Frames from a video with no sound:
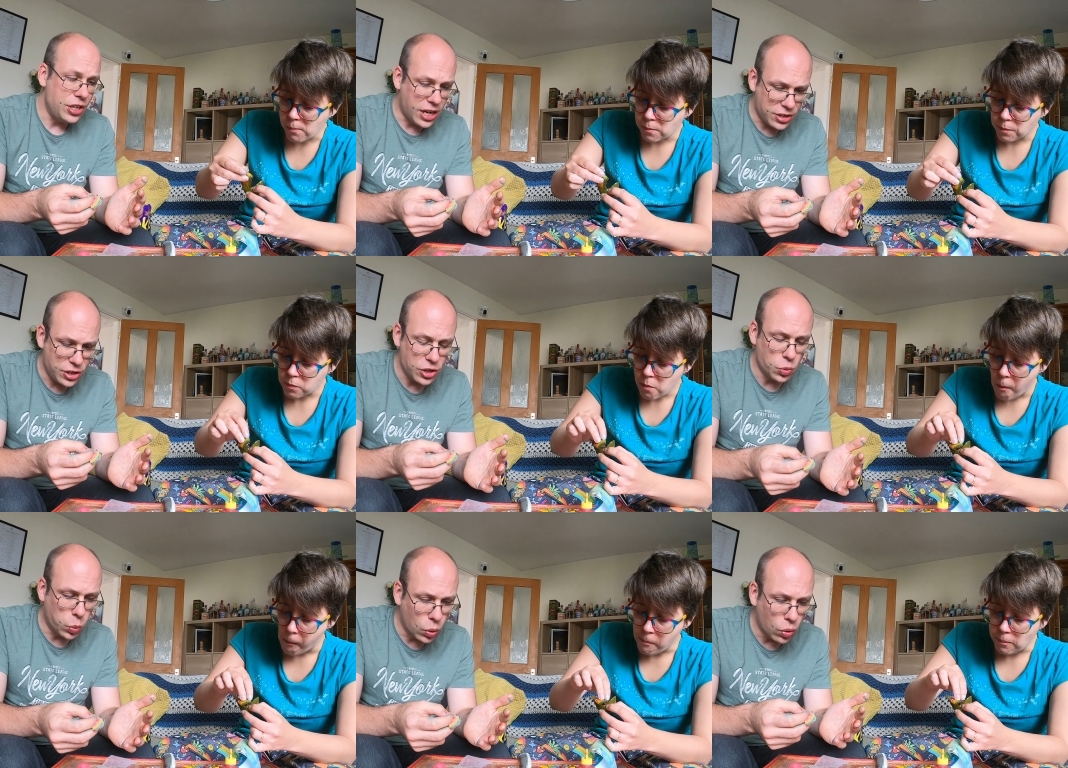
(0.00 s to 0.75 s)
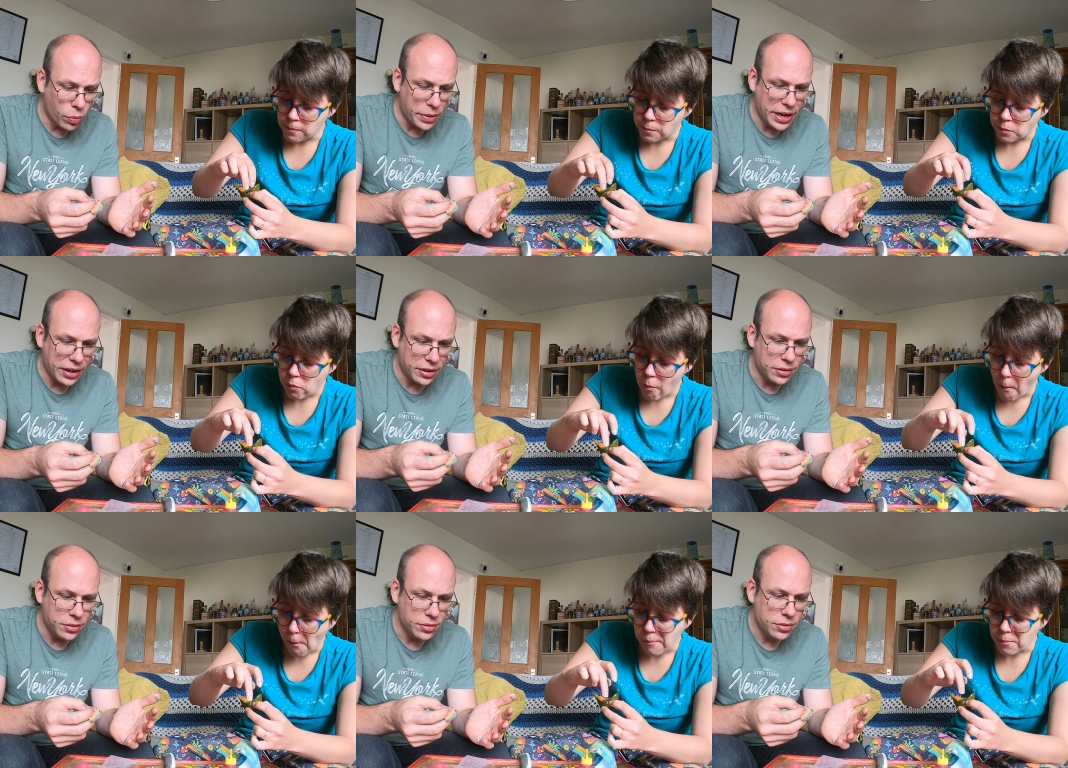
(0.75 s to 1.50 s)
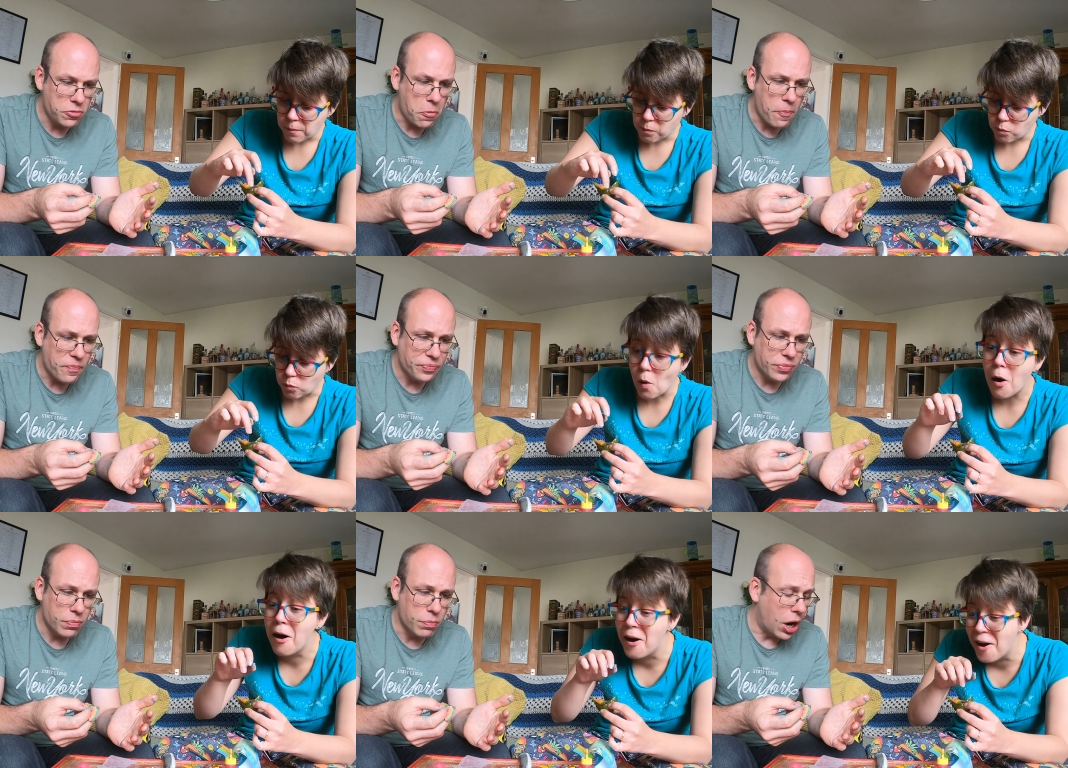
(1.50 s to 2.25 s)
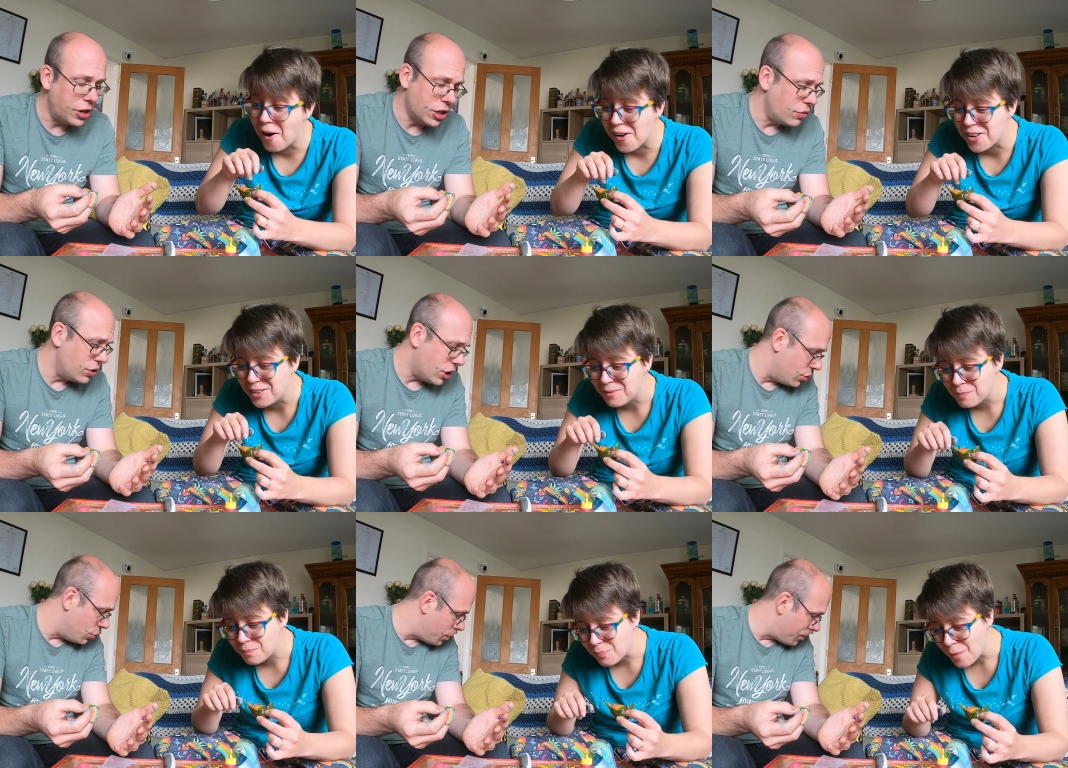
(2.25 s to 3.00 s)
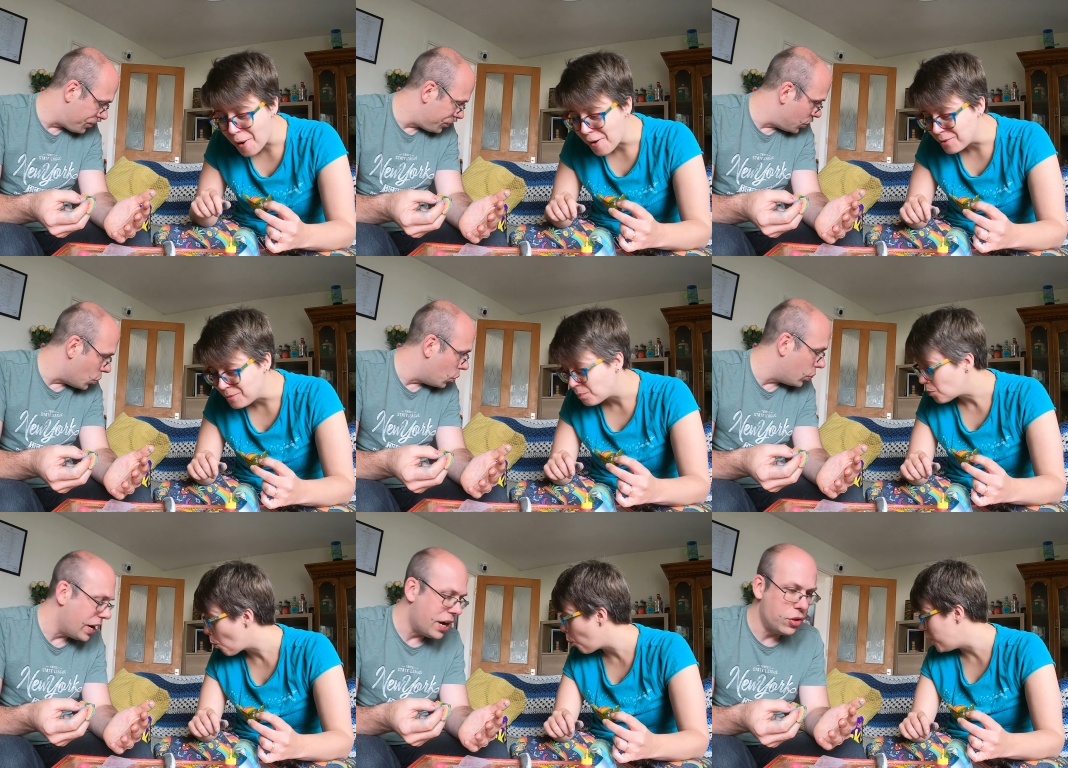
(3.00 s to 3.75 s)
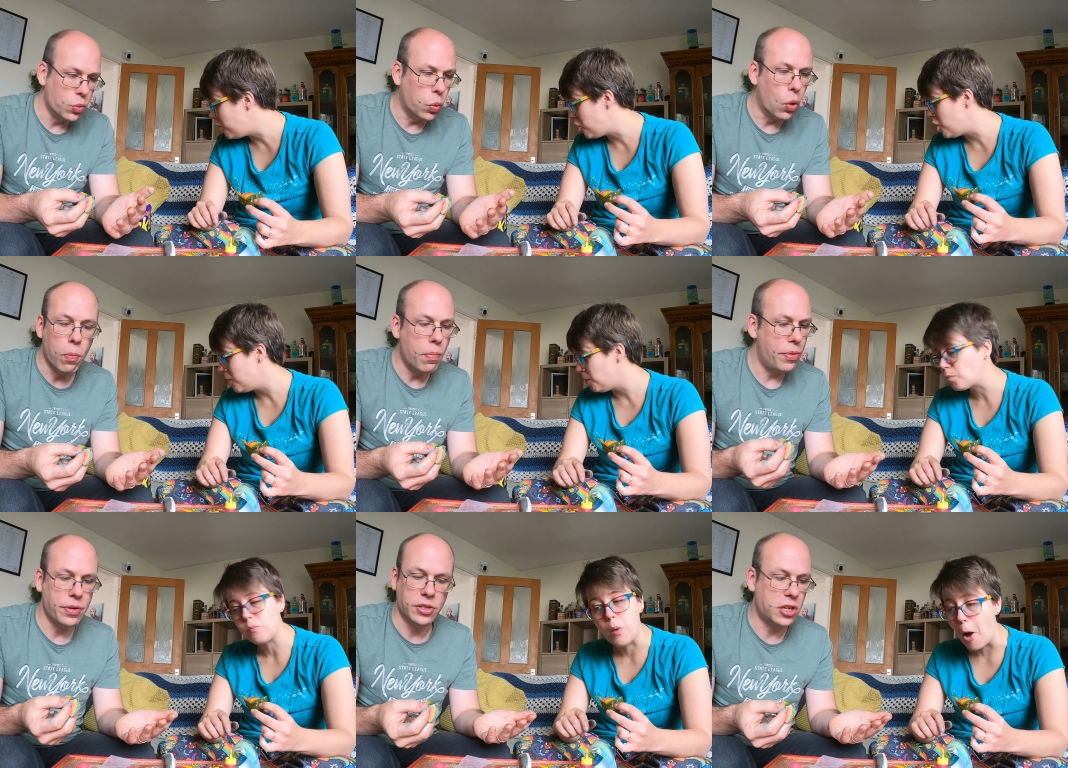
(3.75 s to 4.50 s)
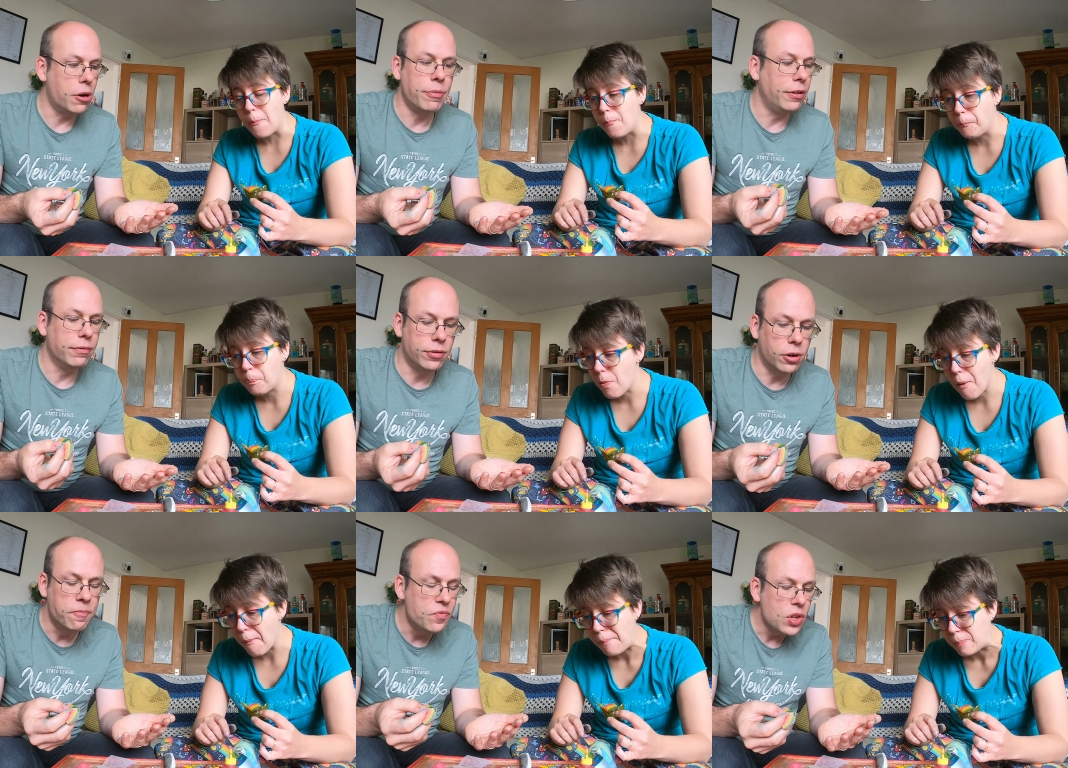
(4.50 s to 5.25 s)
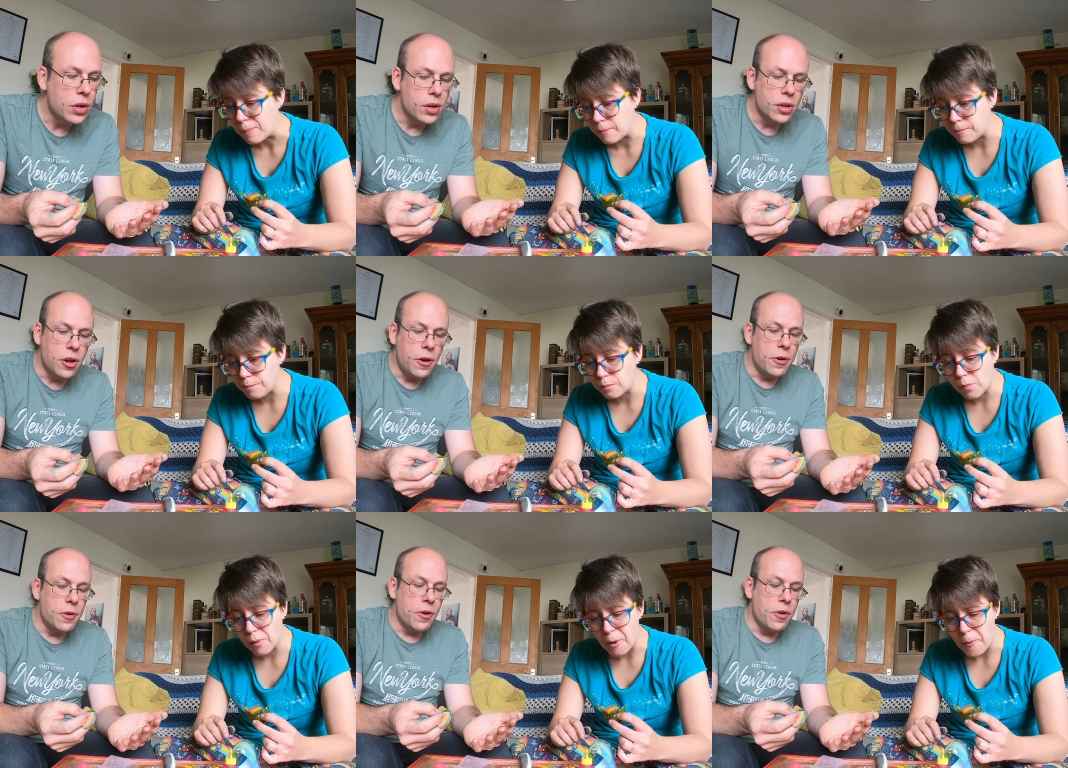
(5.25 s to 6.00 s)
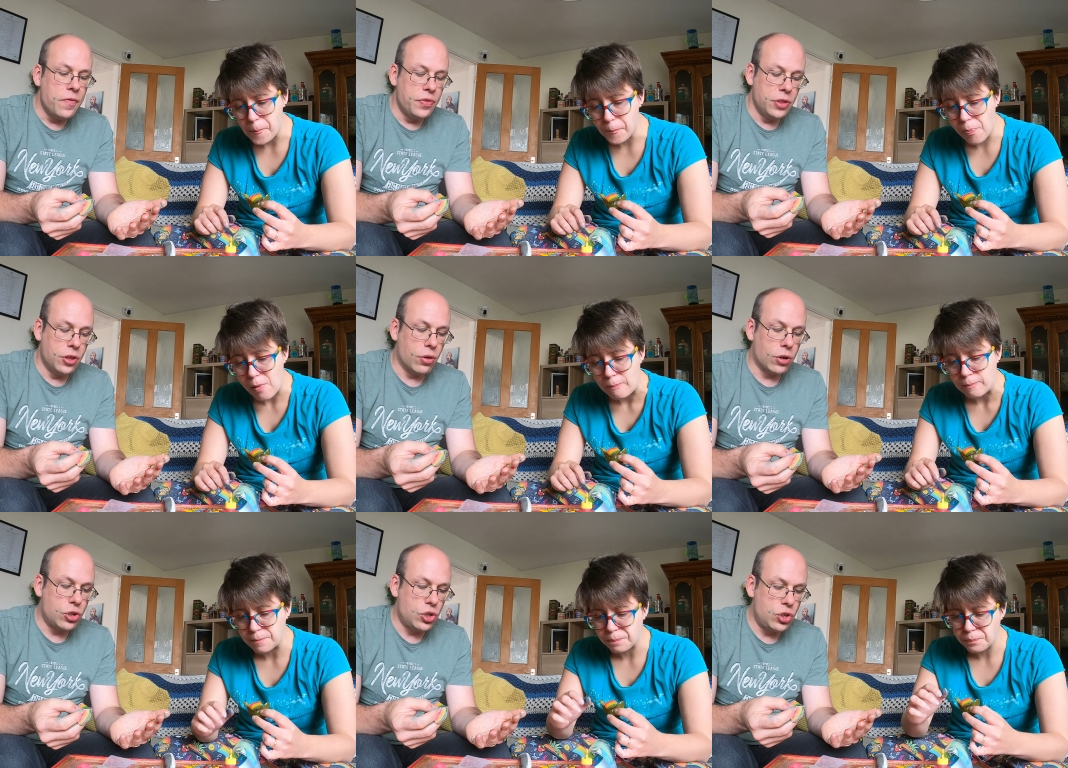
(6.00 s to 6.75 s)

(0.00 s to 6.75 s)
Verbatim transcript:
Speaker 1: Yes, it's warming, but I don't know where Which, the warmth is no. coming from there are